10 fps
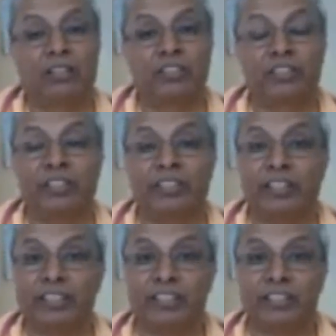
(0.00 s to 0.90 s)

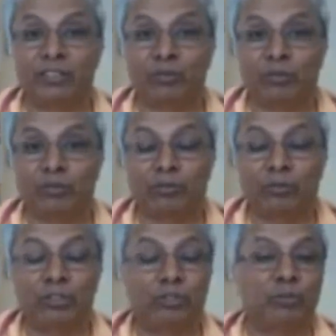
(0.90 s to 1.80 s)
sceneries
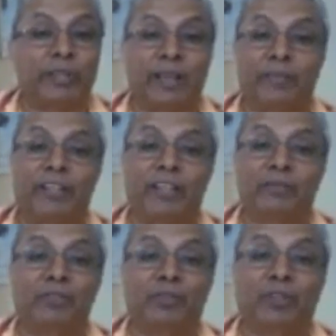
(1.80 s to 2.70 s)
which will be
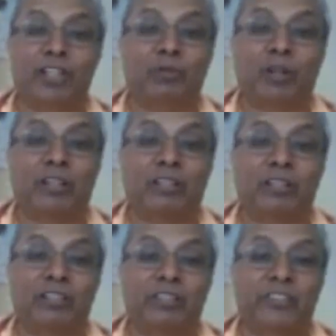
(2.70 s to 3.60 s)
available when you are
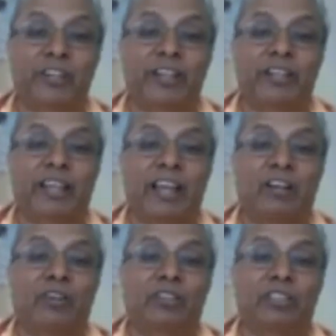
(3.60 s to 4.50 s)
trading
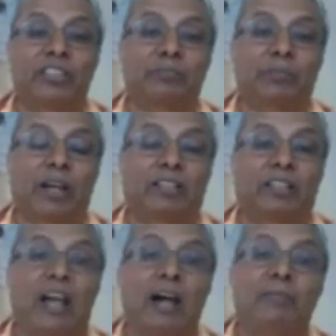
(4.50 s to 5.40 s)
along this path
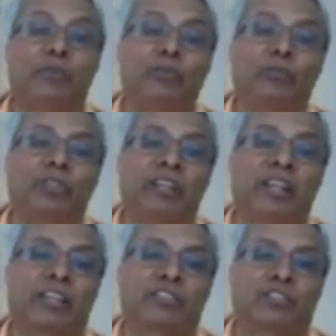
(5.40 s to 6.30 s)
up to the
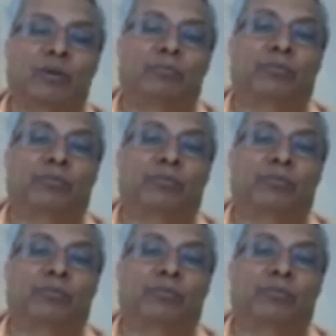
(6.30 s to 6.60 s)
next stop.